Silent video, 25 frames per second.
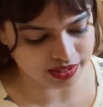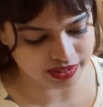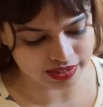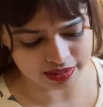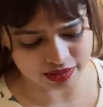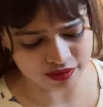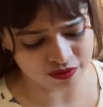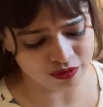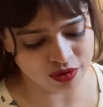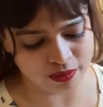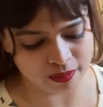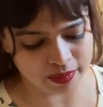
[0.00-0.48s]

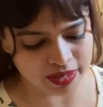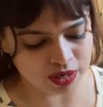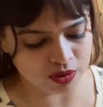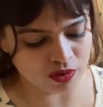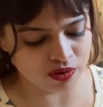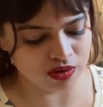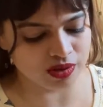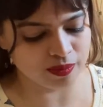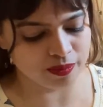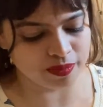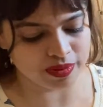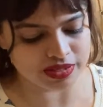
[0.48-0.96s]
It would be too
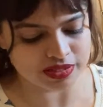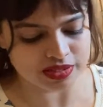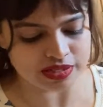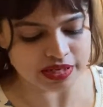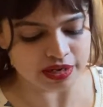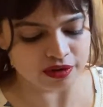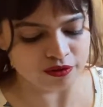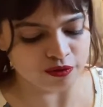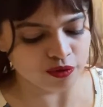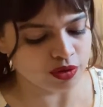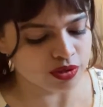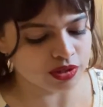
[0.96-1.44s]

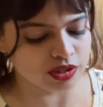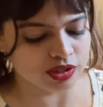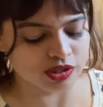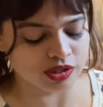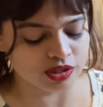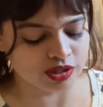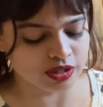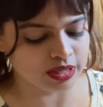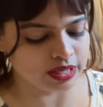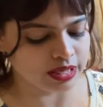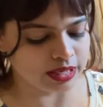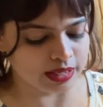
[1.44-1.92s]
depressing for the
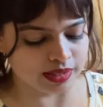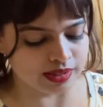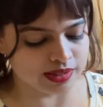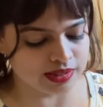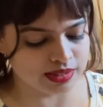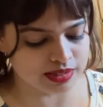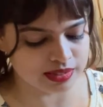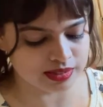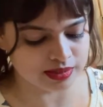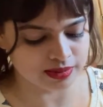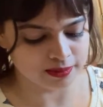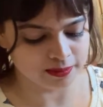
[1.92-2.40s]

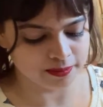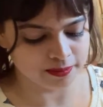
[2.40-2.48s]
kids.